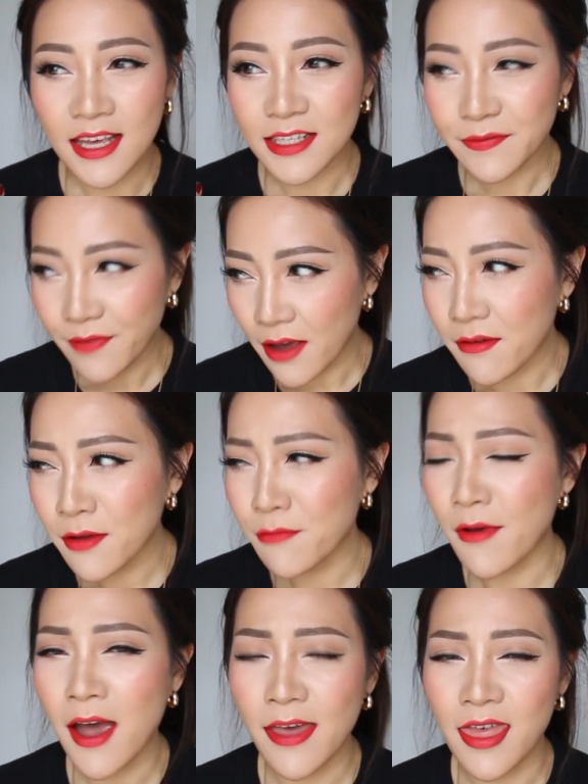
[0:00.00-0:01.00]
it's very
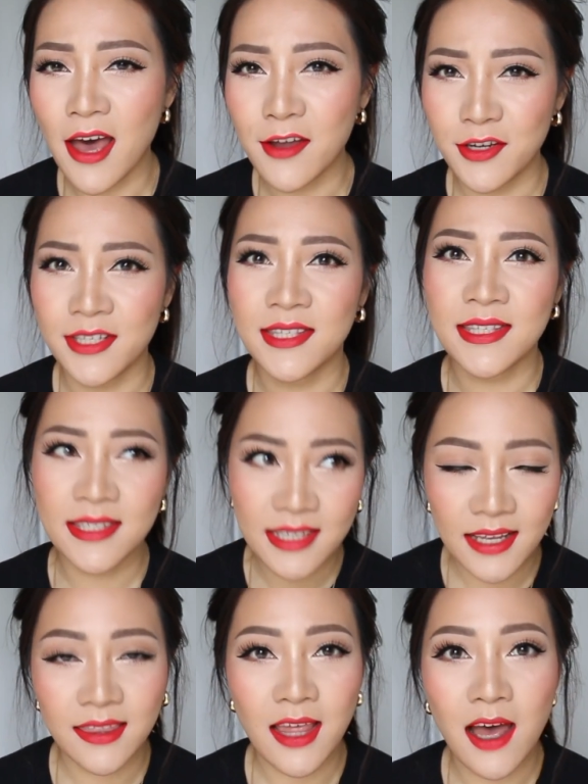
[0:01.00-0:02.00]
rare that I just
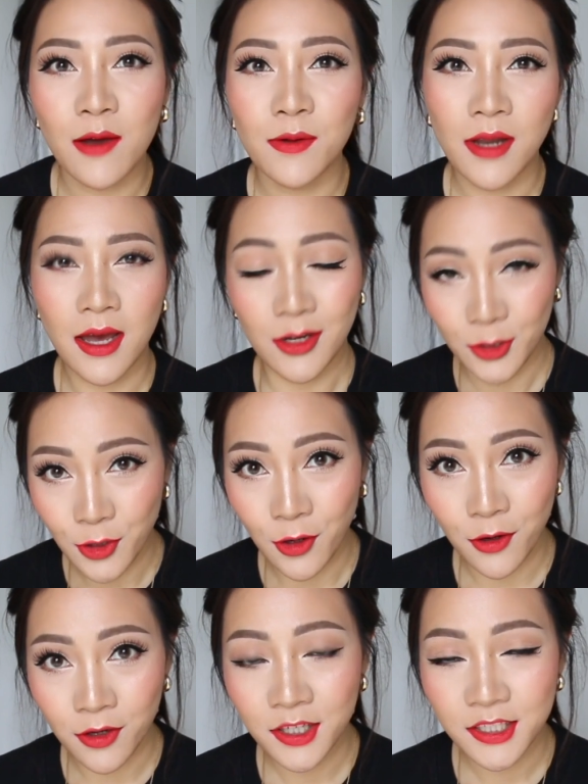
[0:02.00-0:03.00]
sit down and
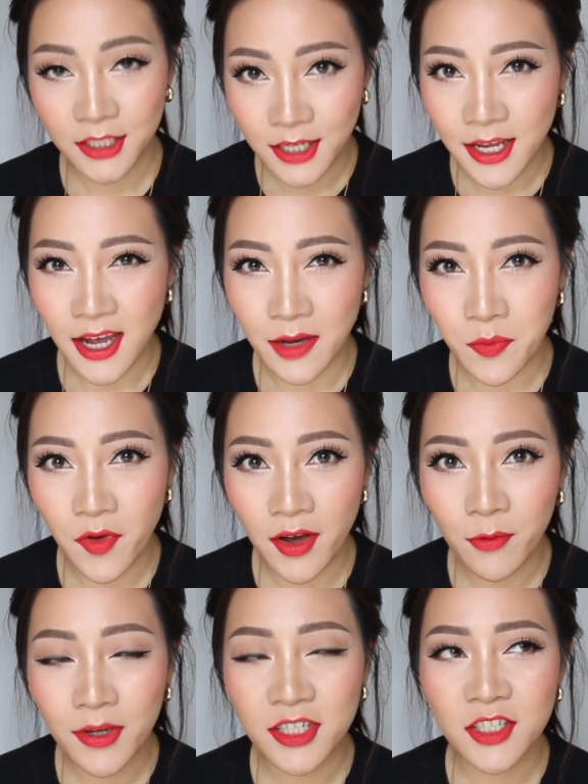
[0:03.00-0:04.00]
talk to the
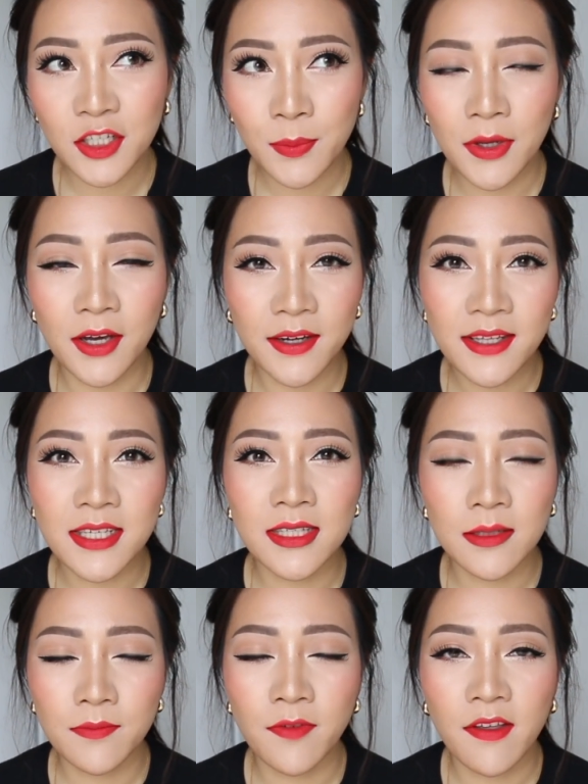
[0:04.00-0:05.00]
camera, which to be honest
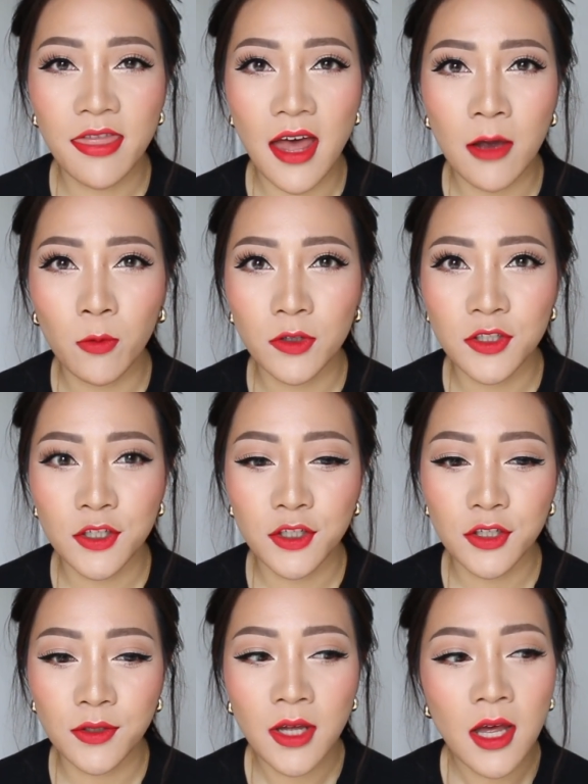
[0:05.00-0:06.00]
is something that I want to
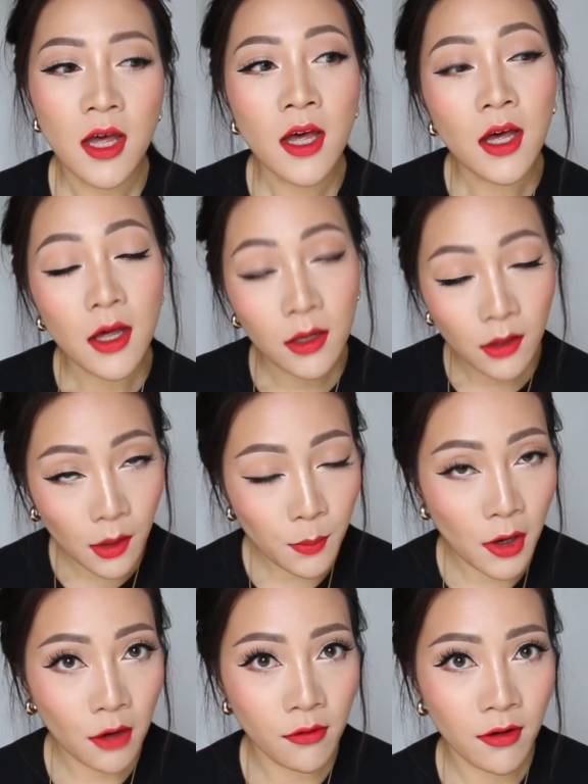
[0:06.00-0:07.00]
do a
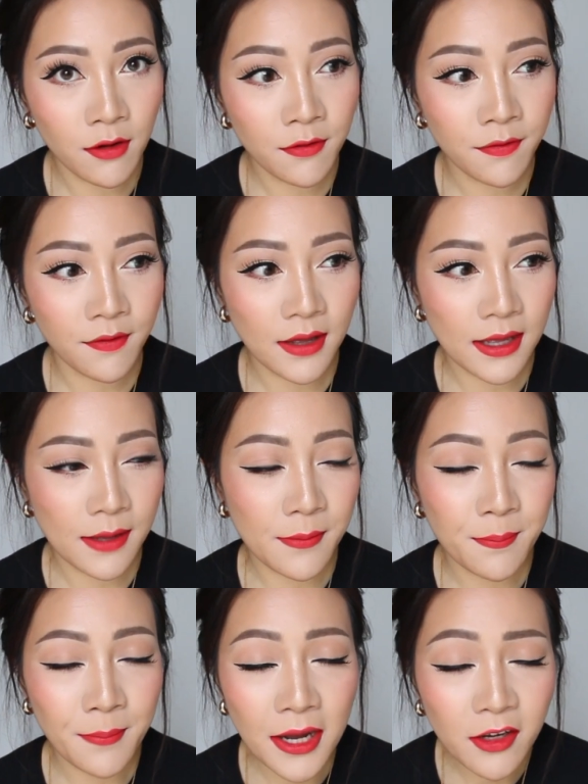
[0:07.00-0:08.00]
lot more of.
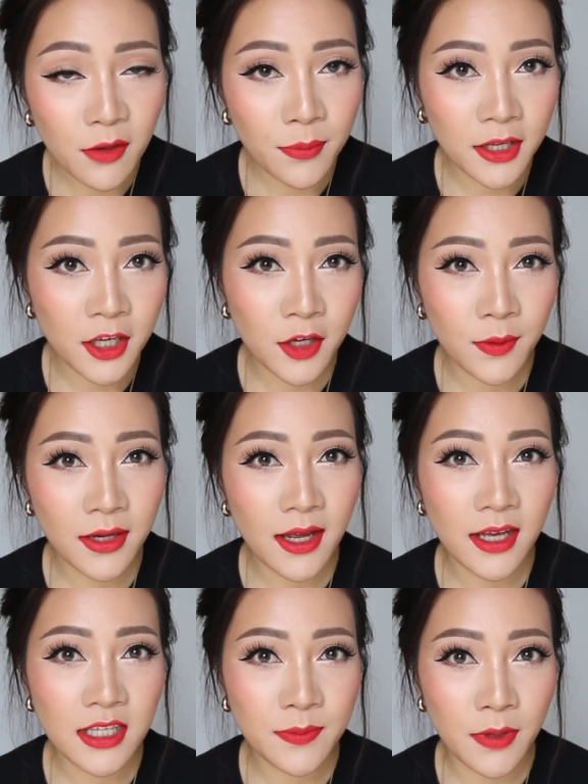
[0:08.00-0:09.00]
Might not be
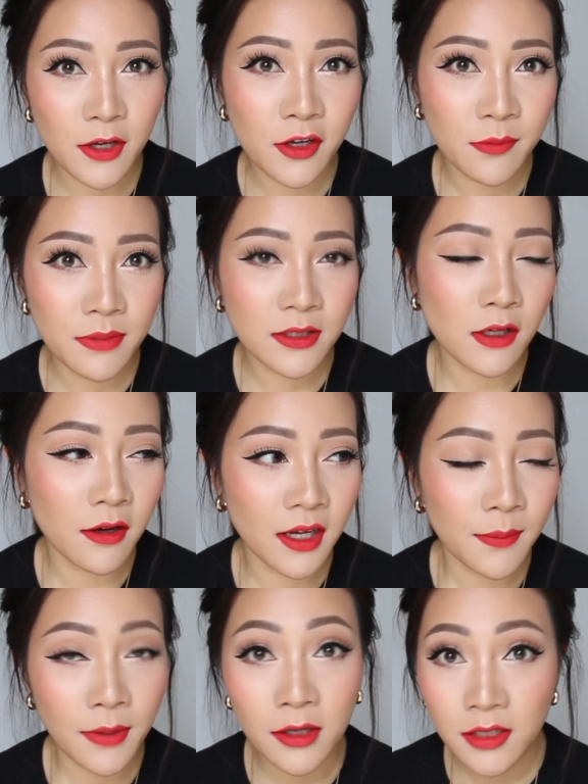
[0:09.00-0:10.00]
Q&As, but it could be
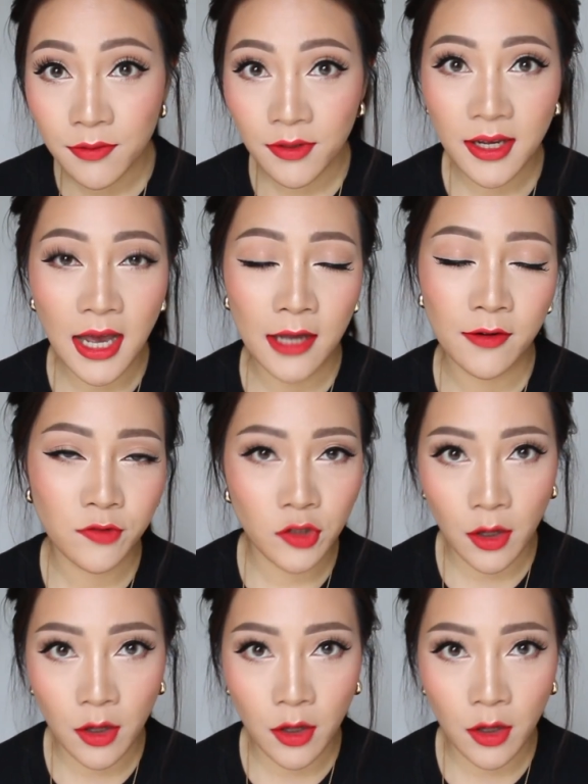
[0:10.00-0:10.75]
talking about a different kind of